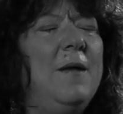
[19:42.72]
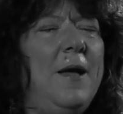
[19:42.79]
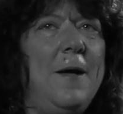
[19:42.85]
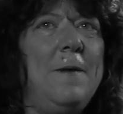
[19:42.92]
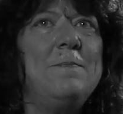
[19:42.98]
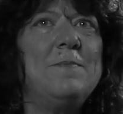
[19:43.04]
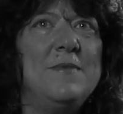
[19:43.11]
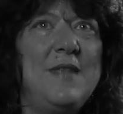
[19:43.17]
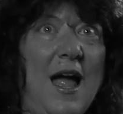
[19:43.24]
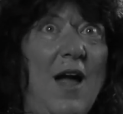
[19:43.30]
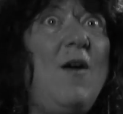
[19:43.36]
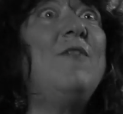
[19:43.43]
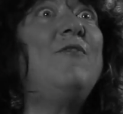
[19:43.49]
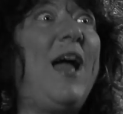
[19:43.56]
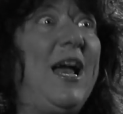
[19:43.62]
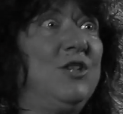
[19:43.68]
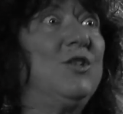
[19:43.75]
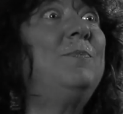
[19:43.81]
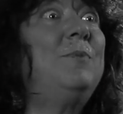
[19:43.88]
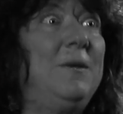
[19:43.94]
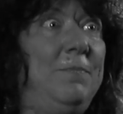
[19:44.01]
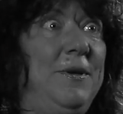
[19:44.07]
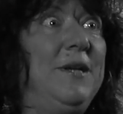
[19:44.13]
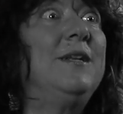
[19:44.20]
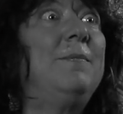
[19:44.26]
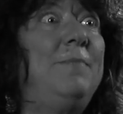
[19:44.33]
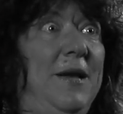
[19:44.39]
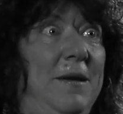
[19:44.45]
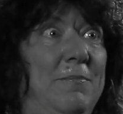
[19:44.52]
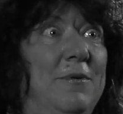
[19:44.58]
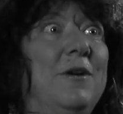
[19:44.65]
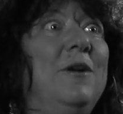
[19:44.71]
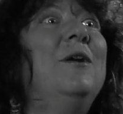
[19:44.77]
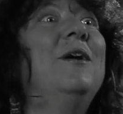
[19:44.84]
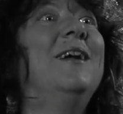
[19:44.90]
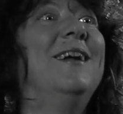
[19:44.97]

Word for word: um, now I've actually put pen to paper.